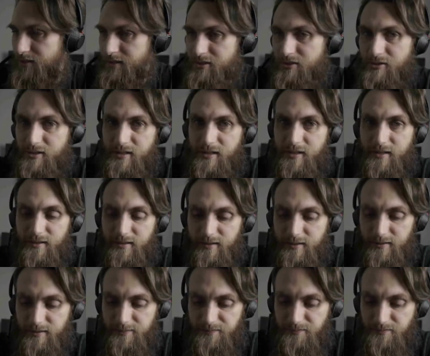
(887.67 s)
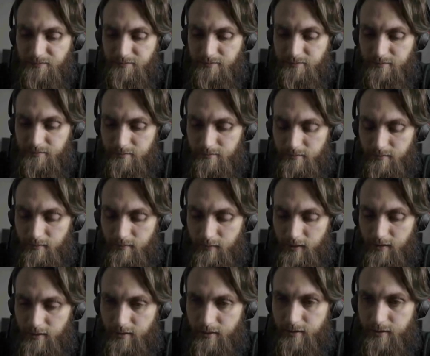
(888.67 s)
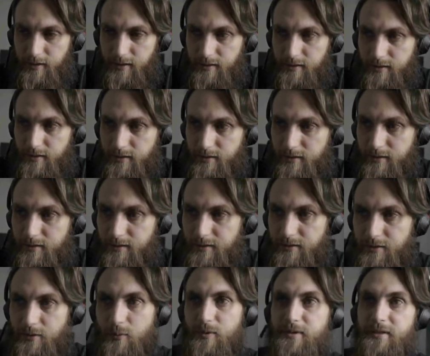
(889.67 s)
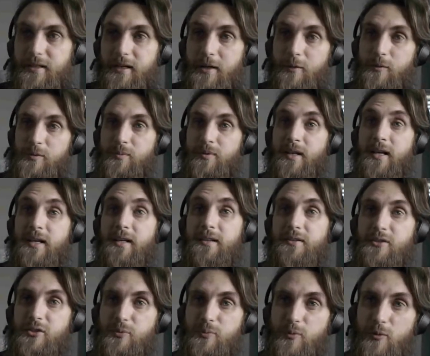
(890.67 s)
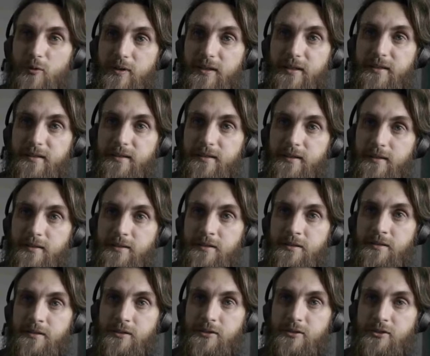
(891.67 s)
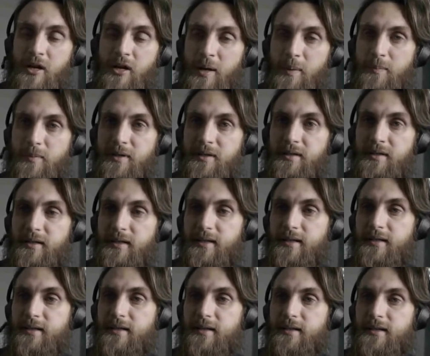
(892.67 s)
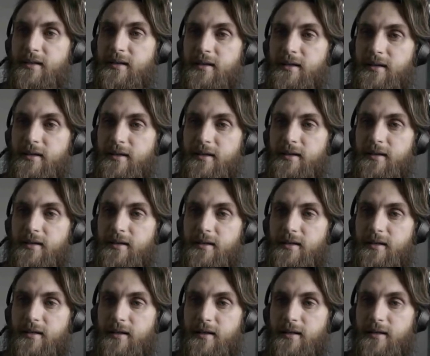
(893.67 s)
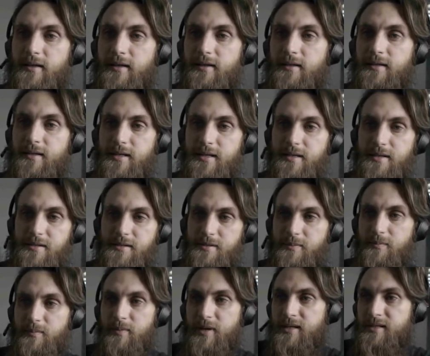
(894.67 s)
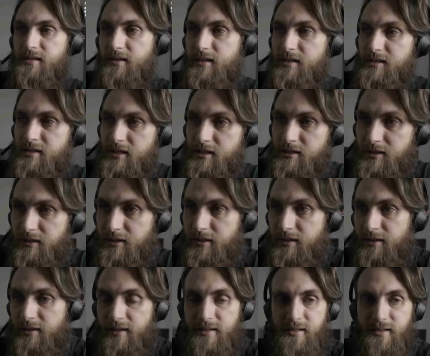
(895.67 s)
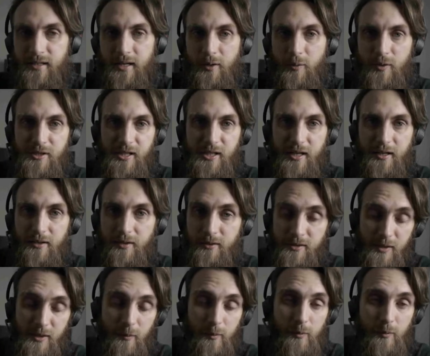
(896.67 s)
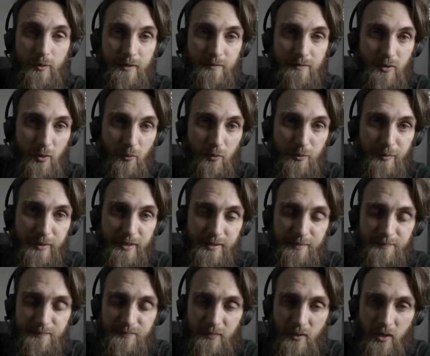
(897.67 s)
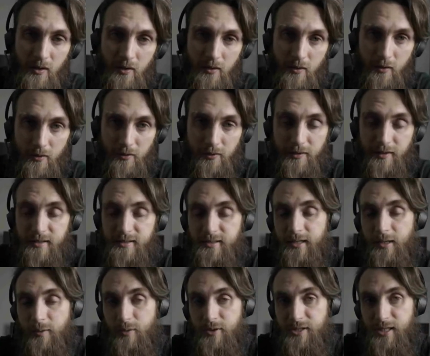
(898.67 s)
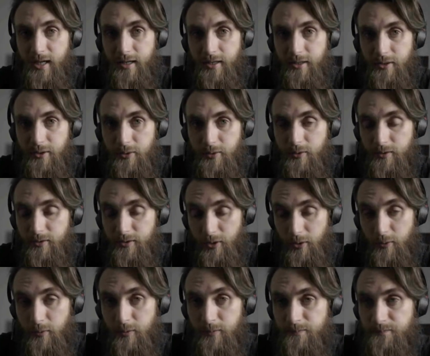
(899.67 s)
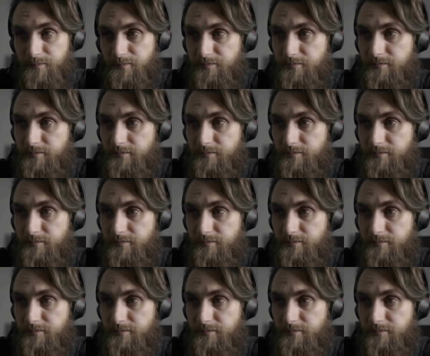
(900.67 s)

you're interested in. The one that I was planning this morning to drop Monday is basically essentially things that I wish someone would have told me, or things that I wish I had known